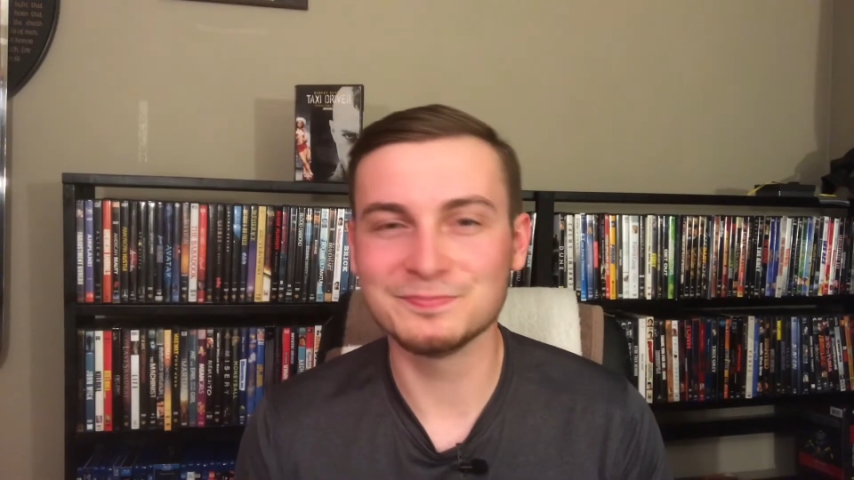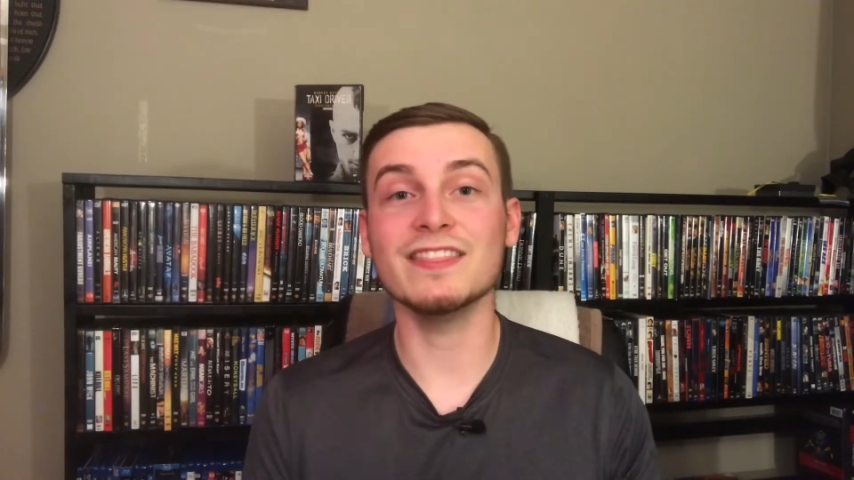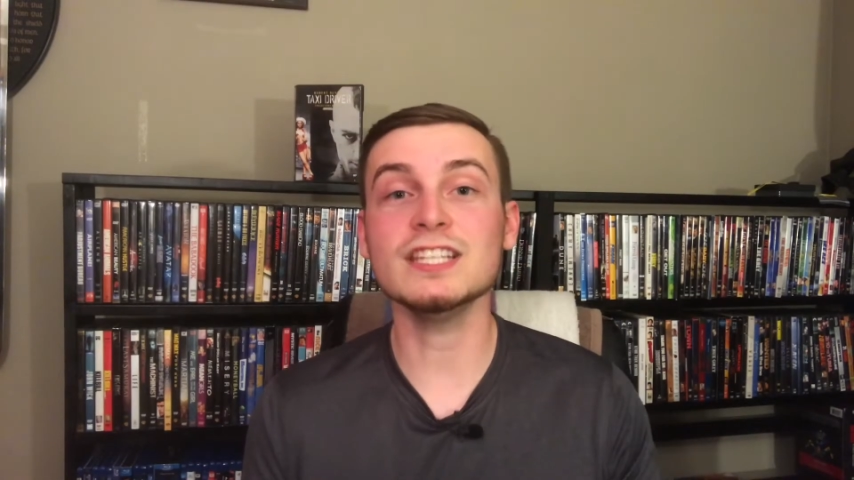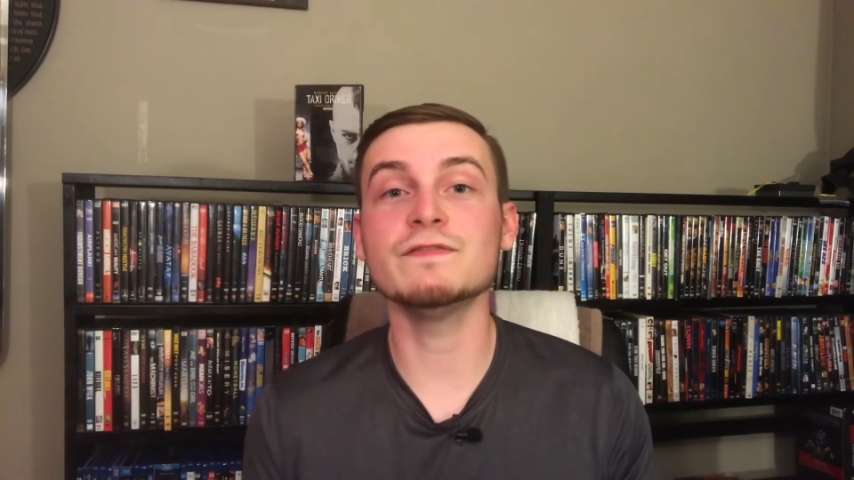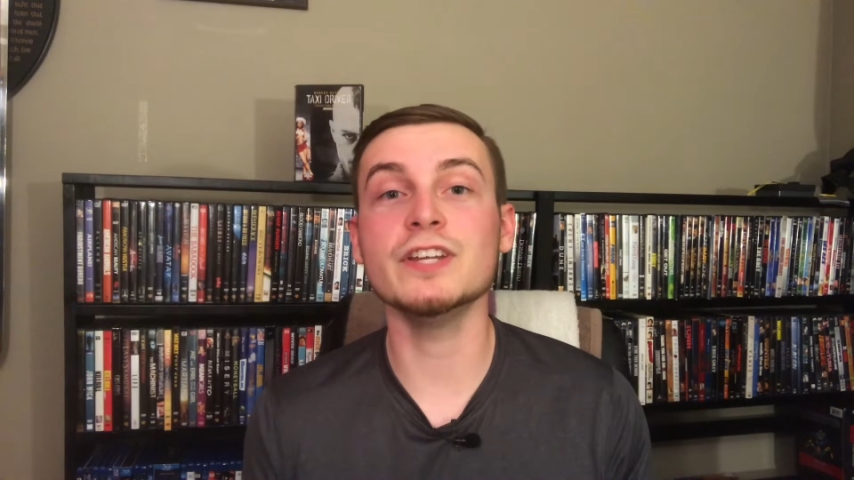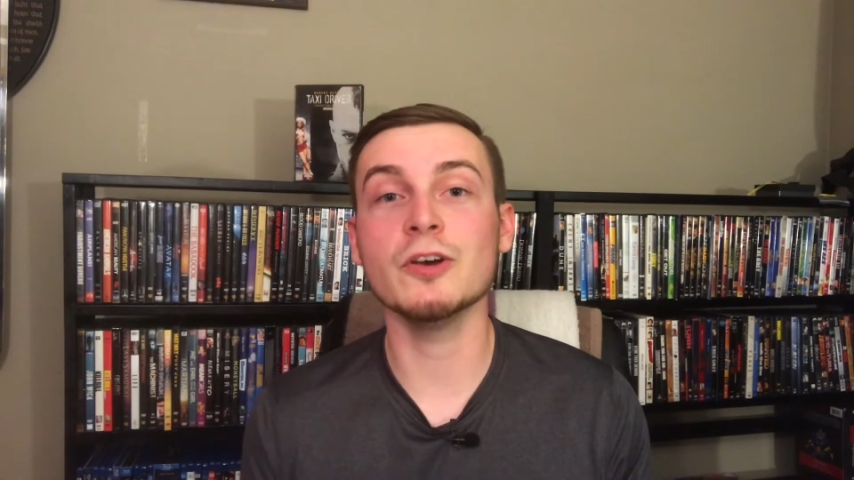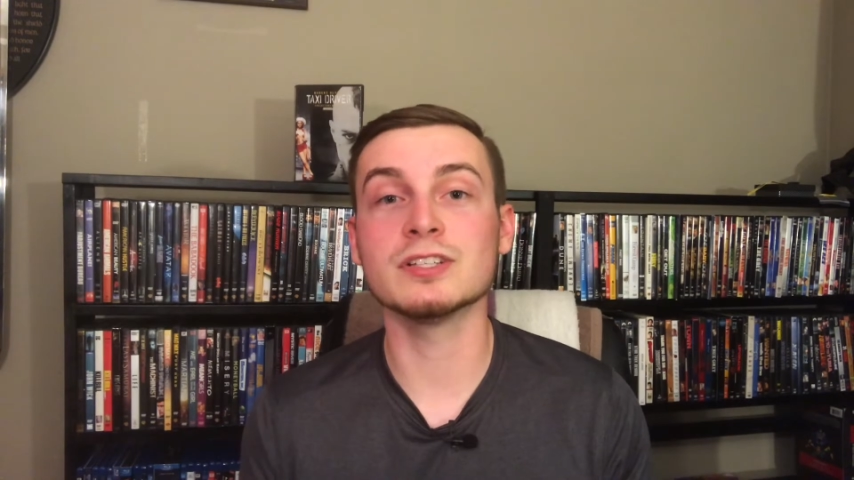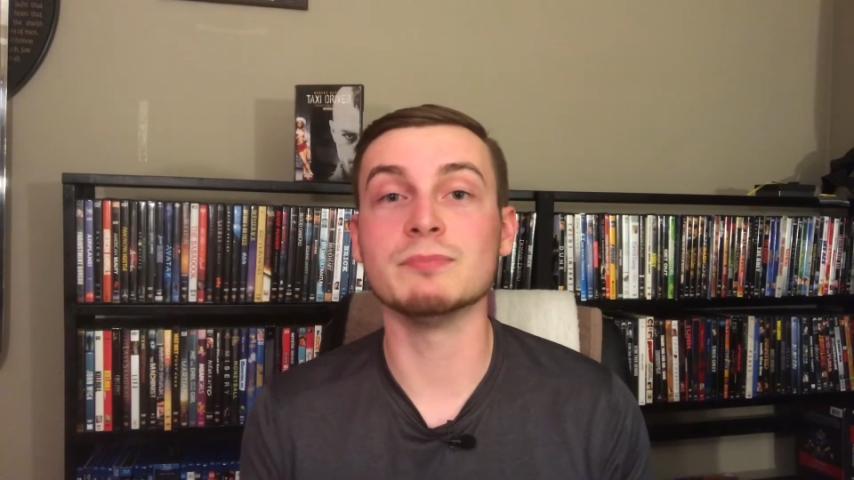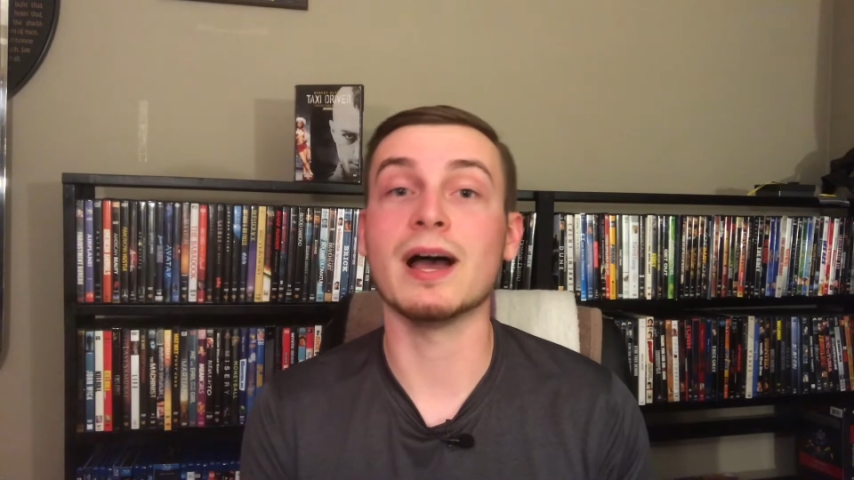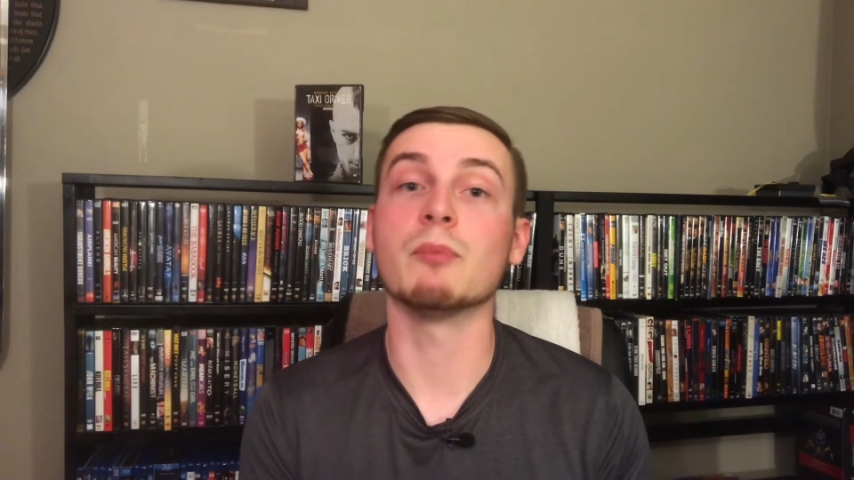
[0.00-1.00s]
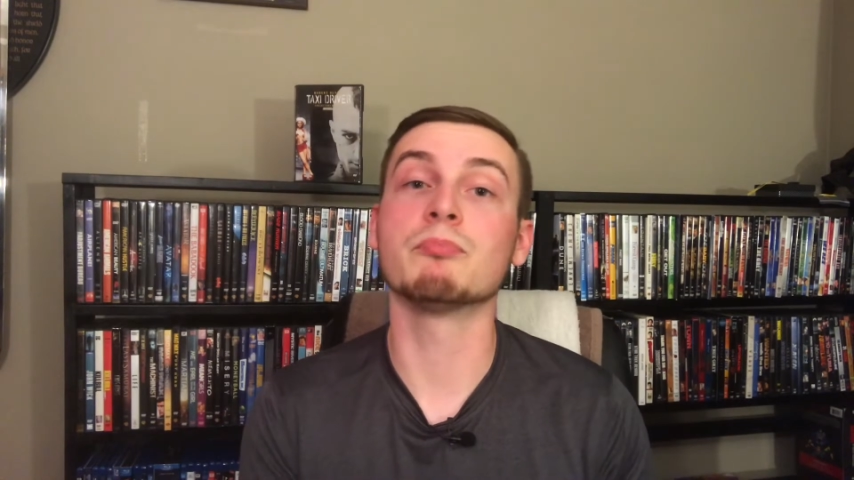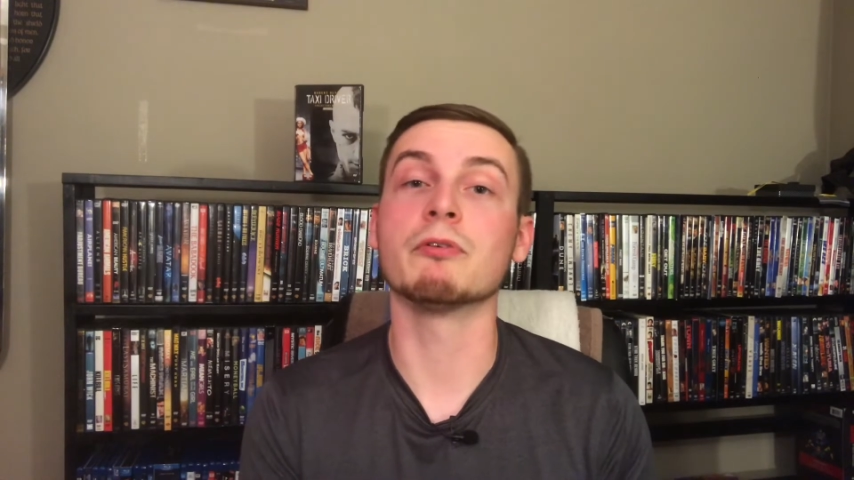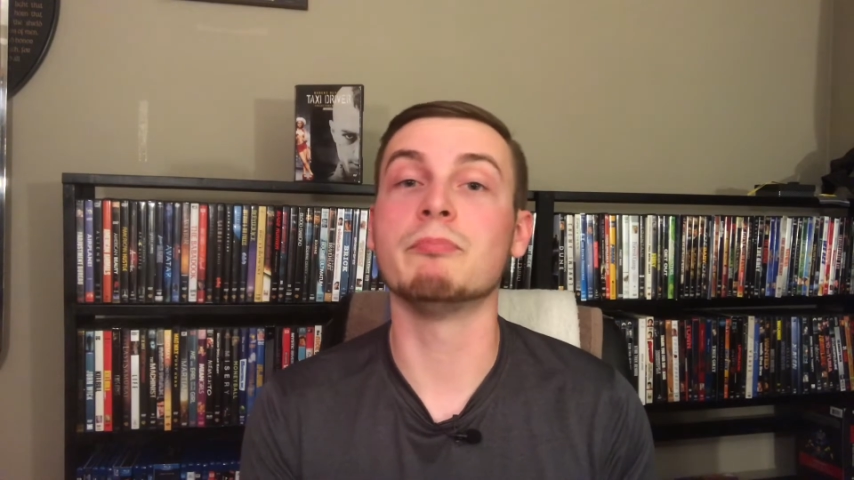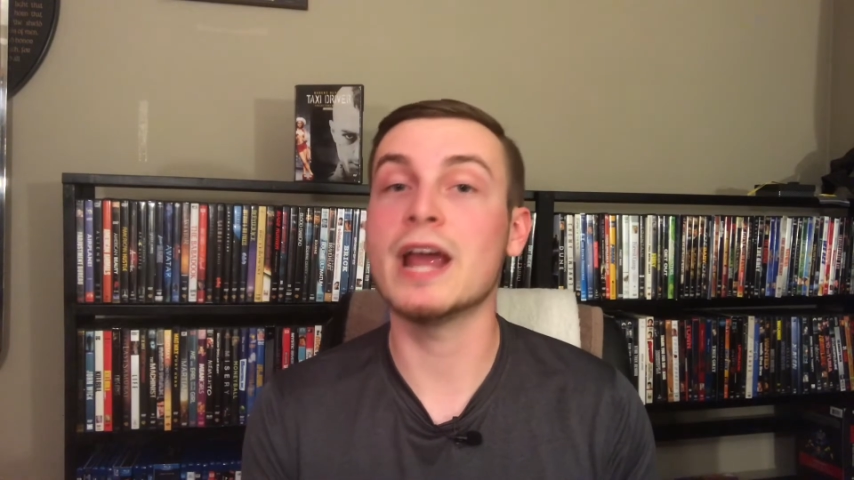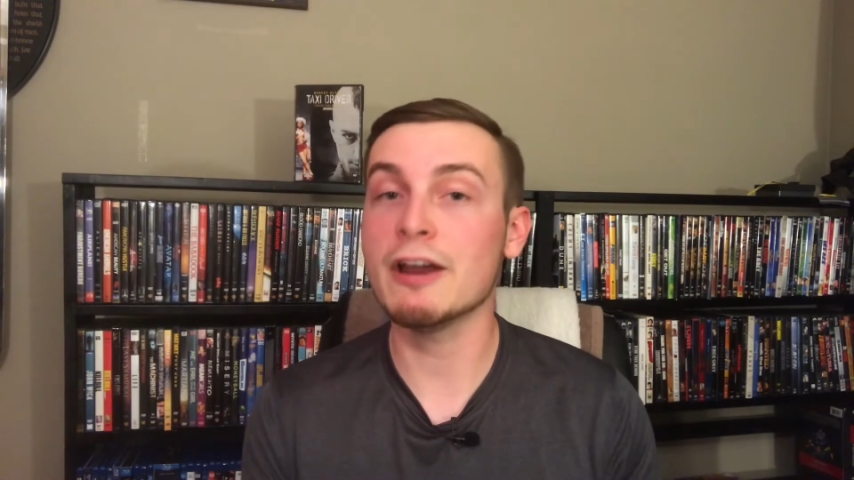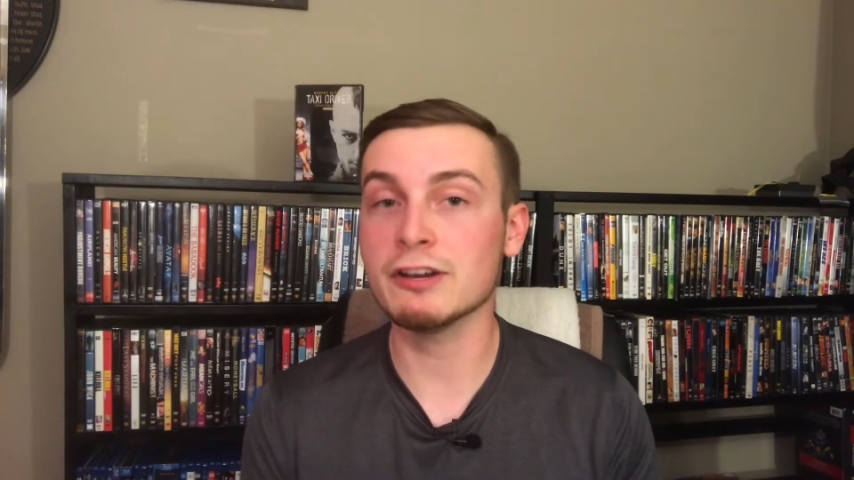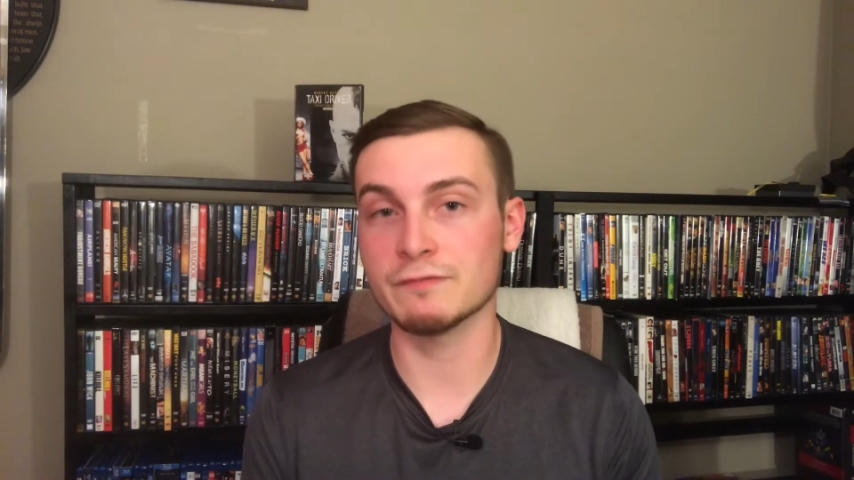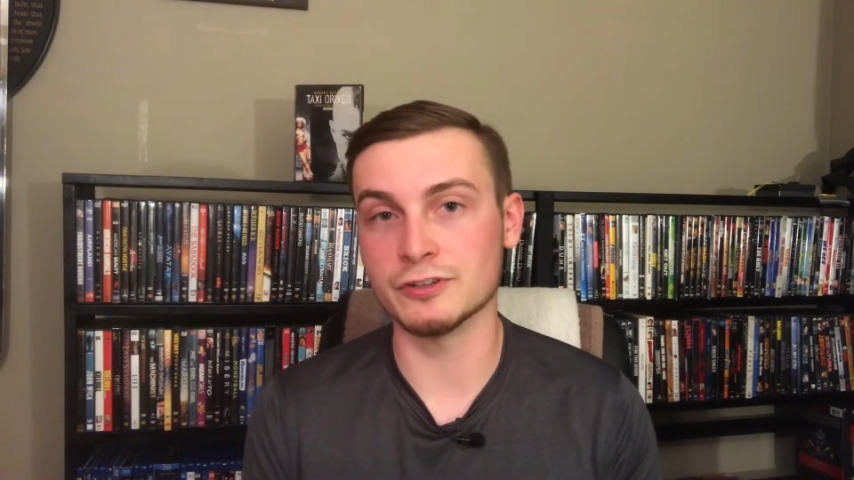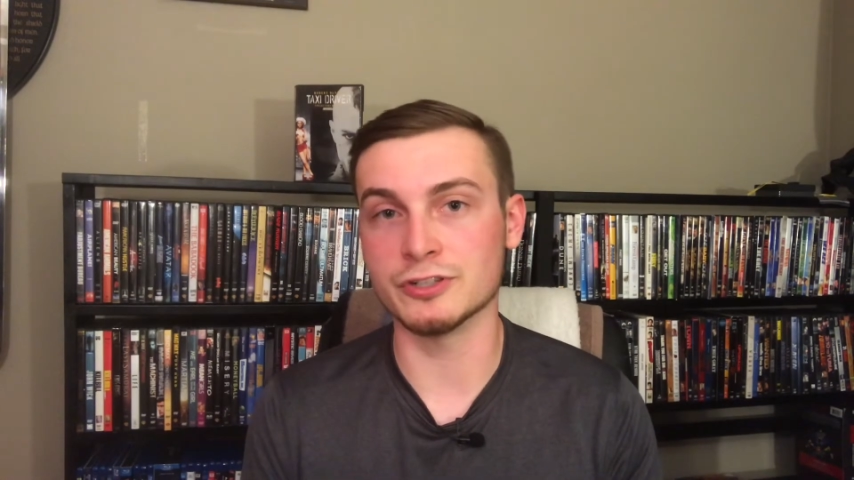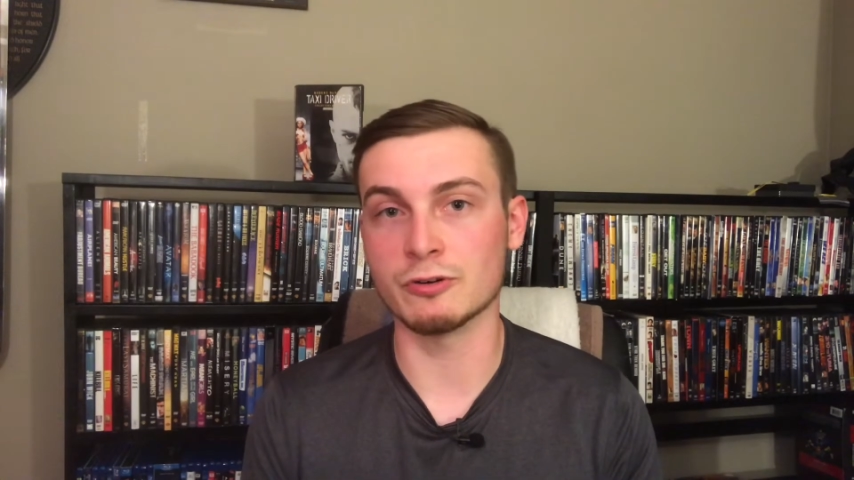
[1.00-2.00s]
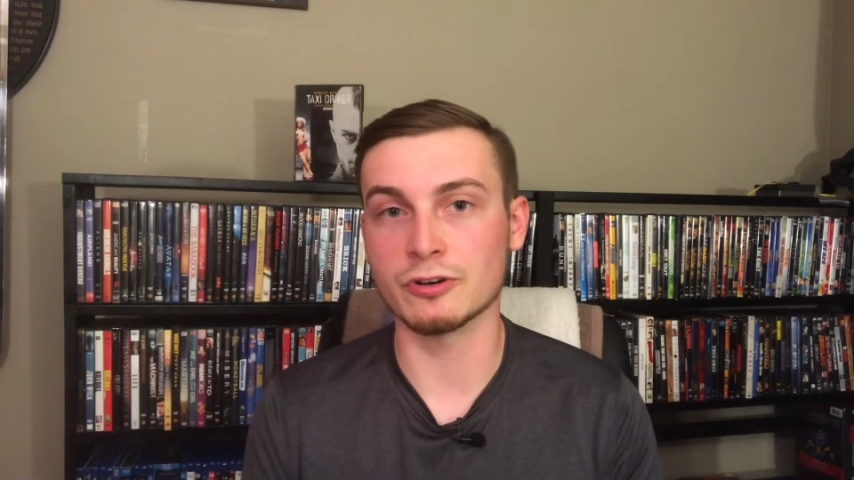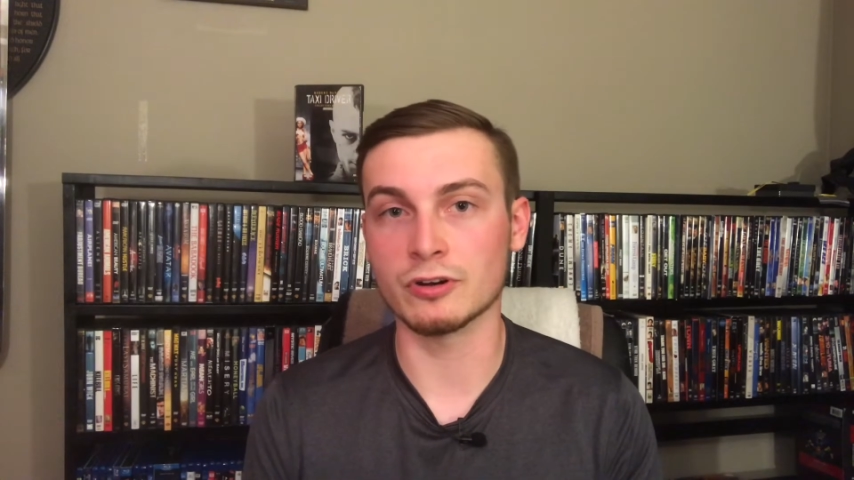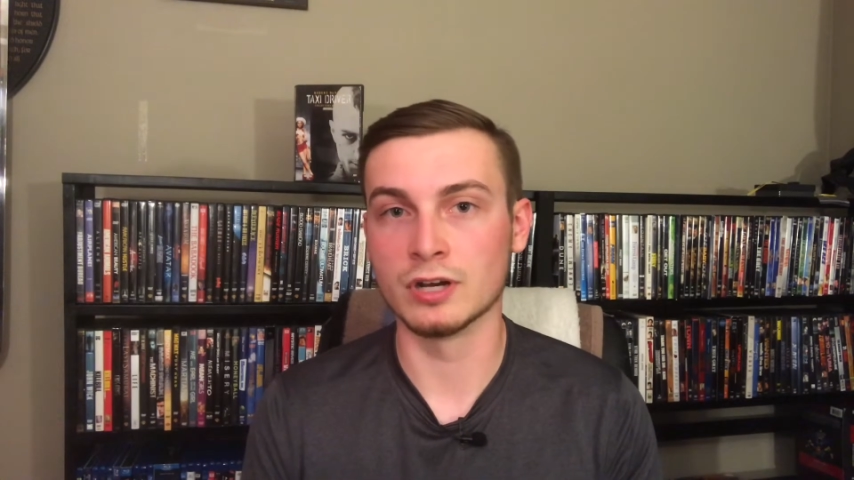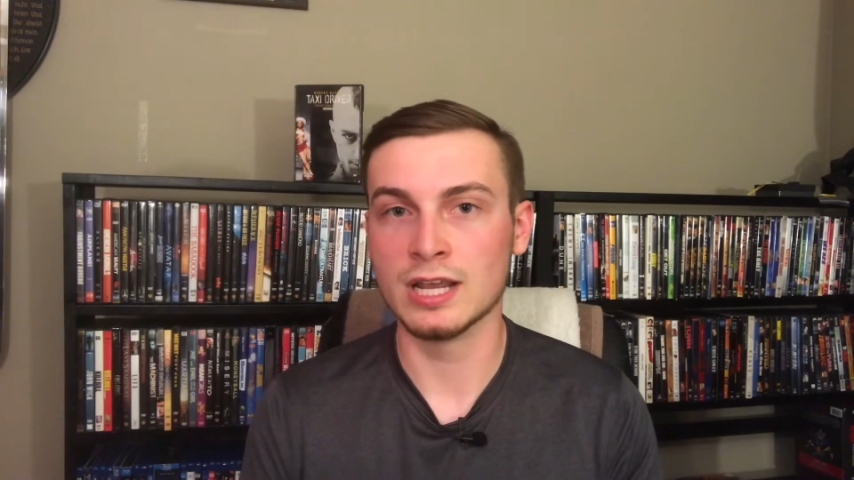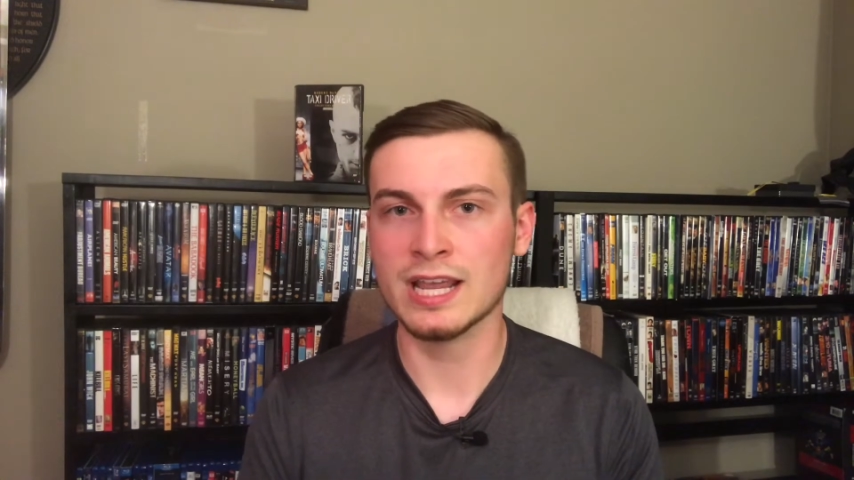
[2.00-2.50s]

This video is about preparing for Joker.